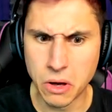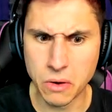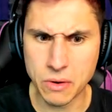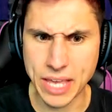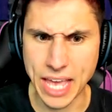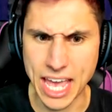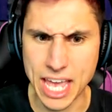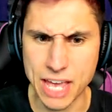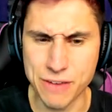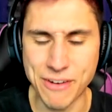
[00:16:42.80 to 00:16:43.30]

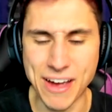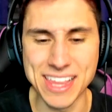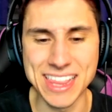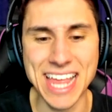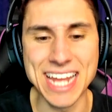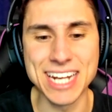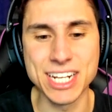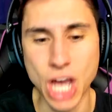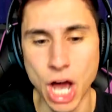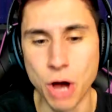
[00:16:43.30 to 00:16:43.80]
Okay, if I
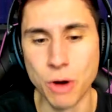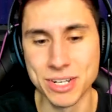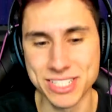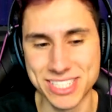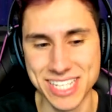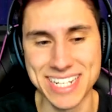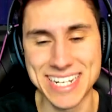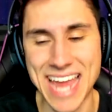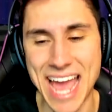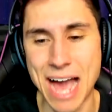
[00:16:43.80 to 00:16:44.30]
let go,
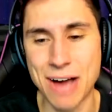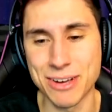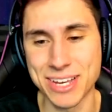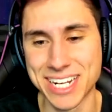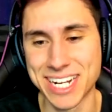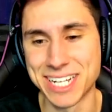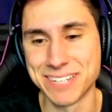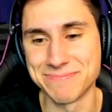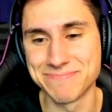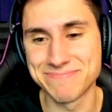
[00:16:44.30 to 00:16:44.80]
is it now
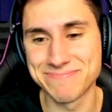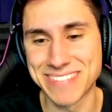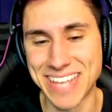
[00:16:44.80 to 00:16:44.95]
gonna...